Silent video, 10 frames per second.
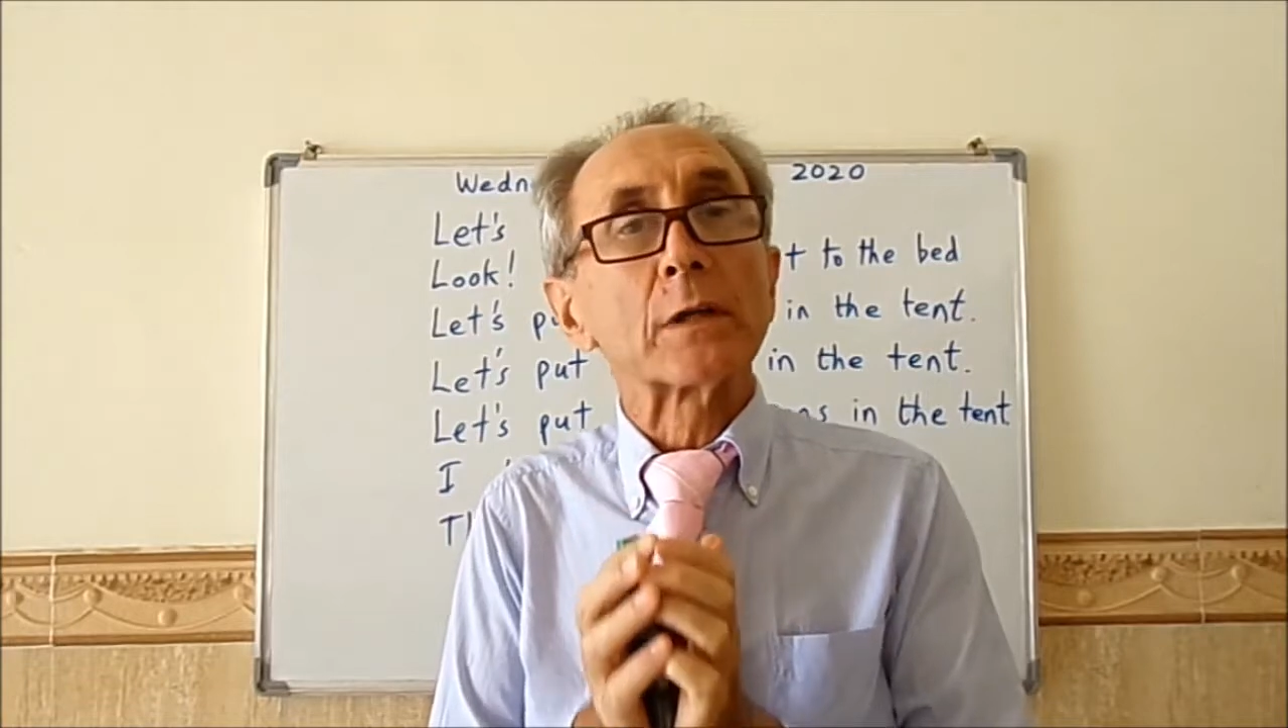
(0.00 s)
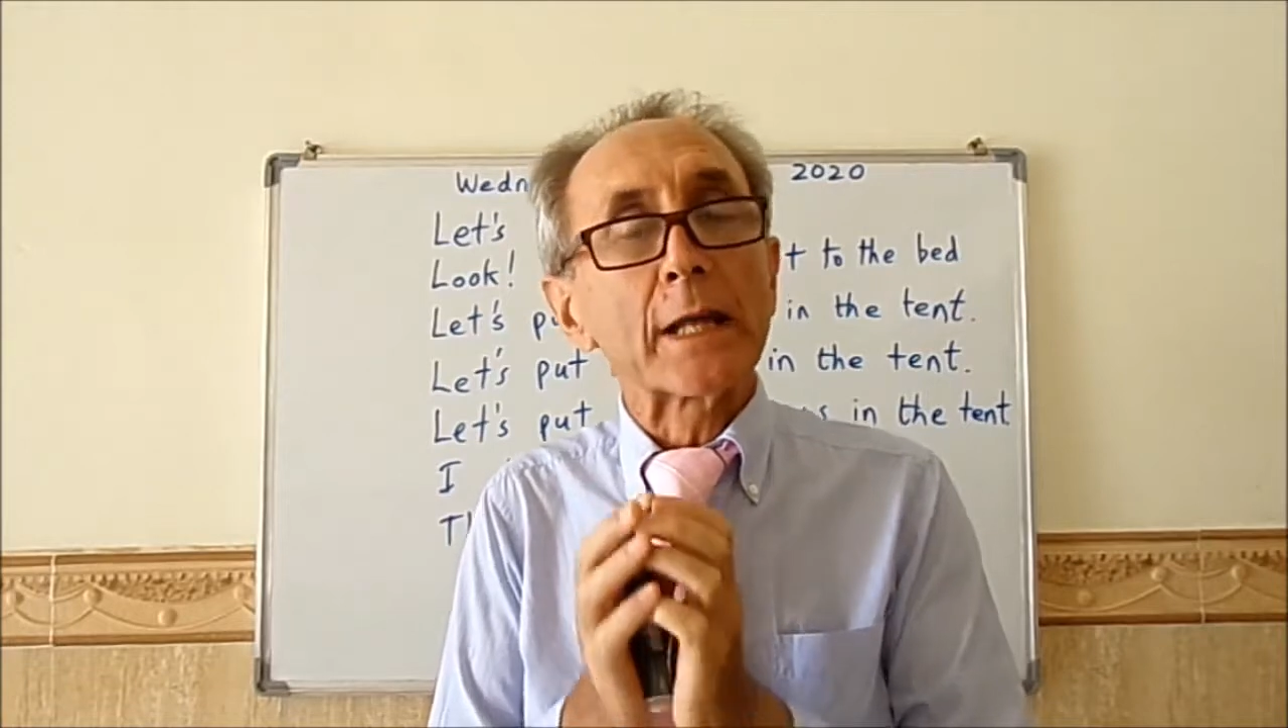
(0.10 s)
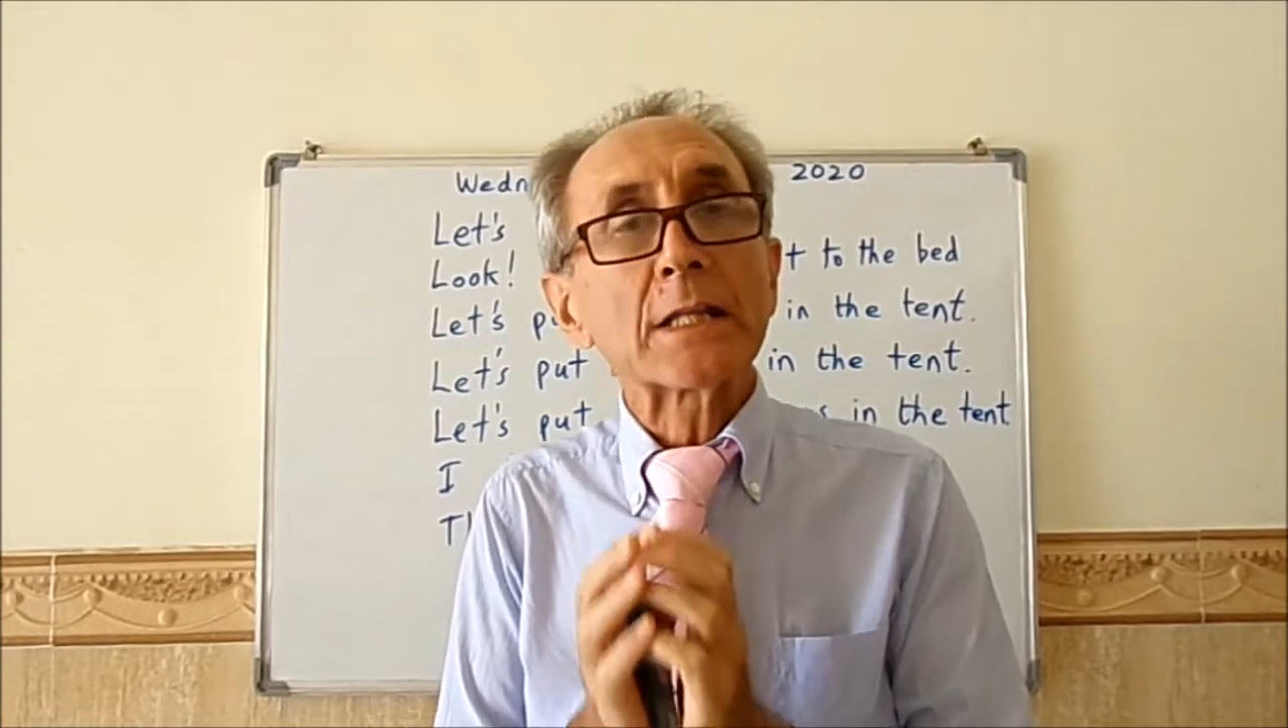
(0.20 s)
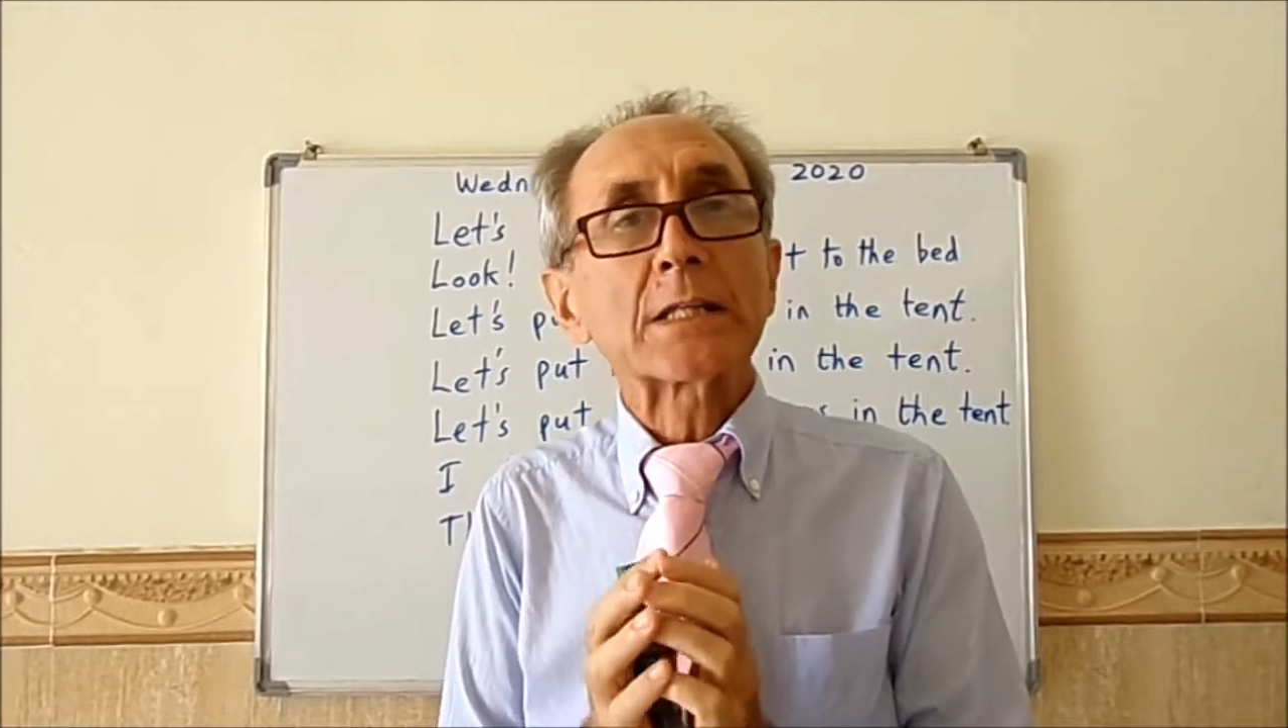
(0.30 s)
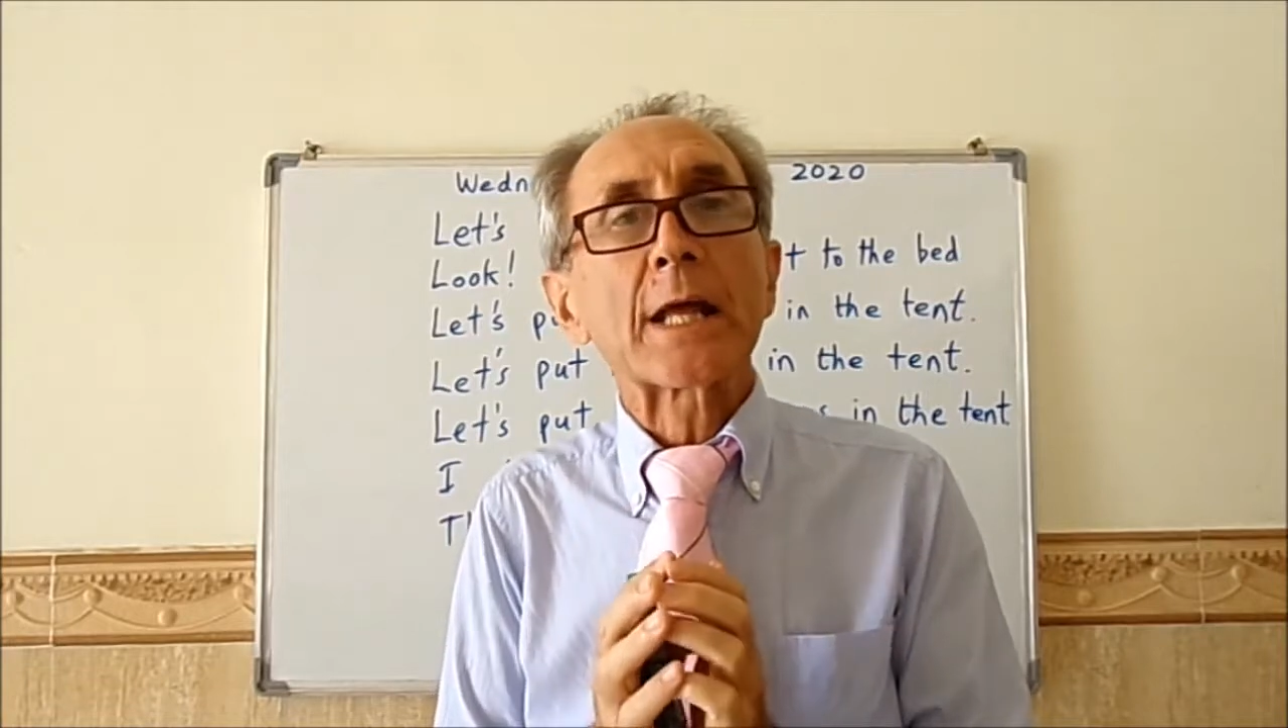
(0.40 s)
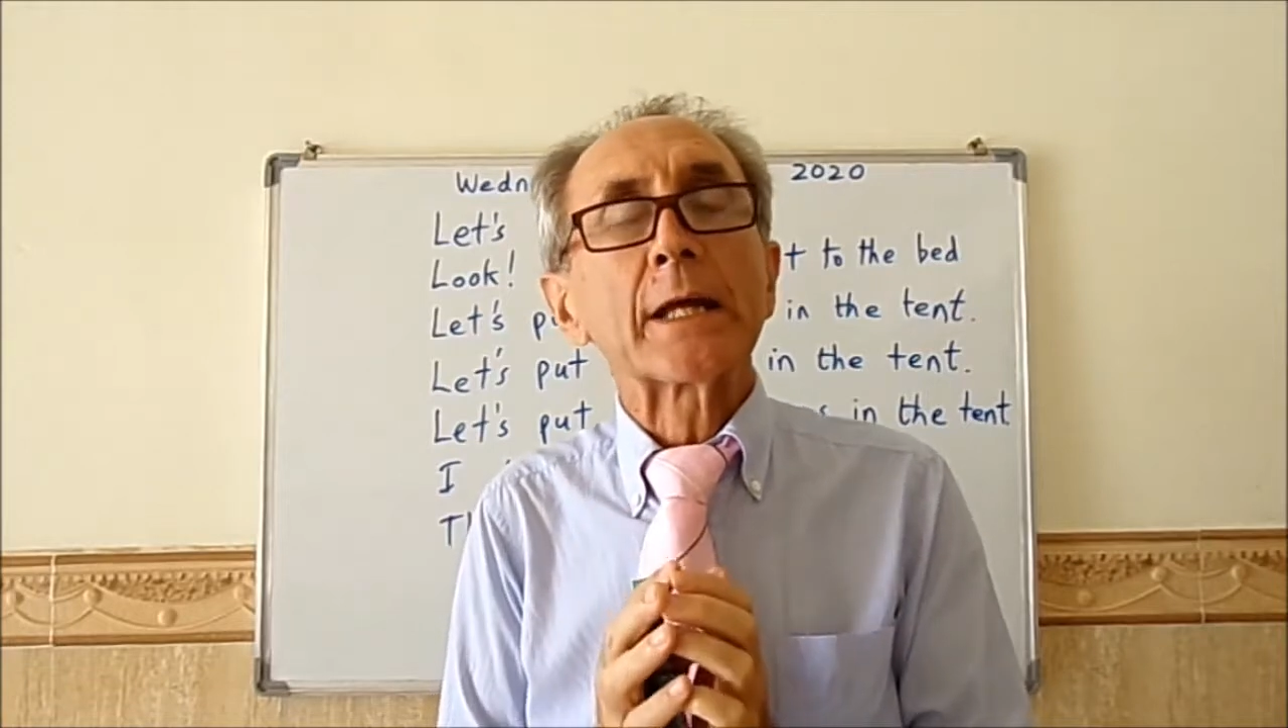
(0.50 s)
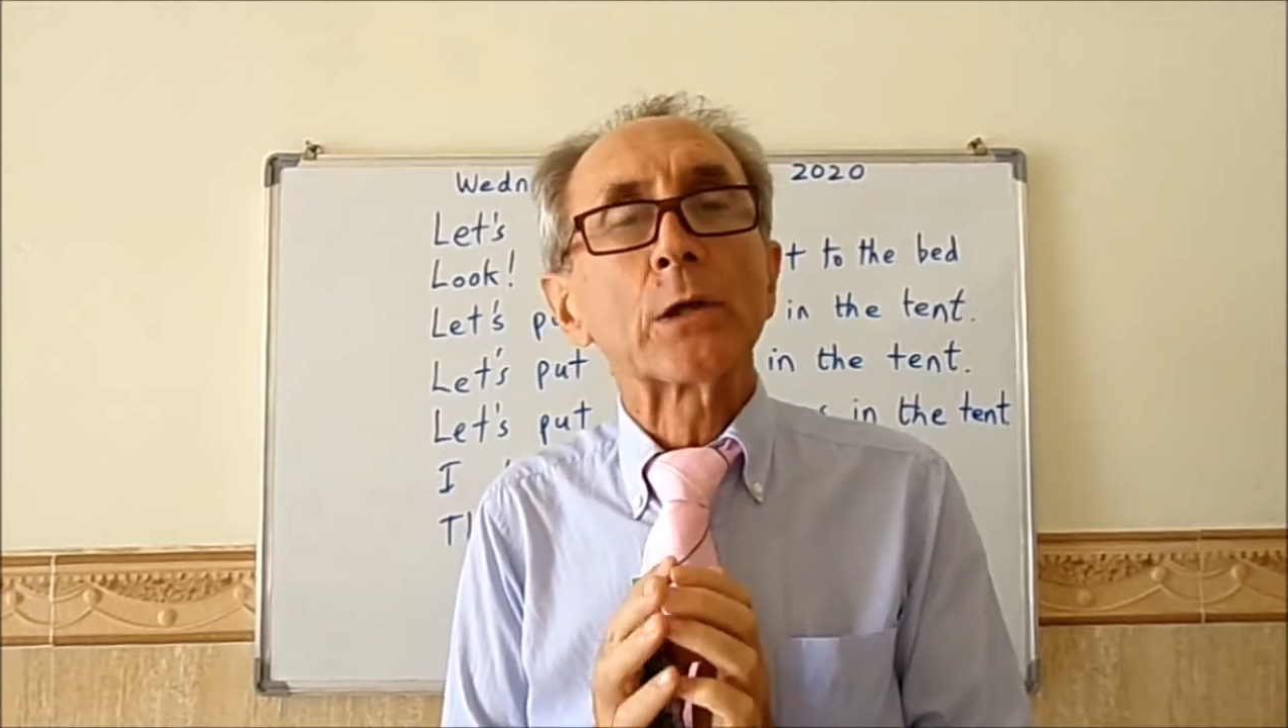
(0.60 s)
let's take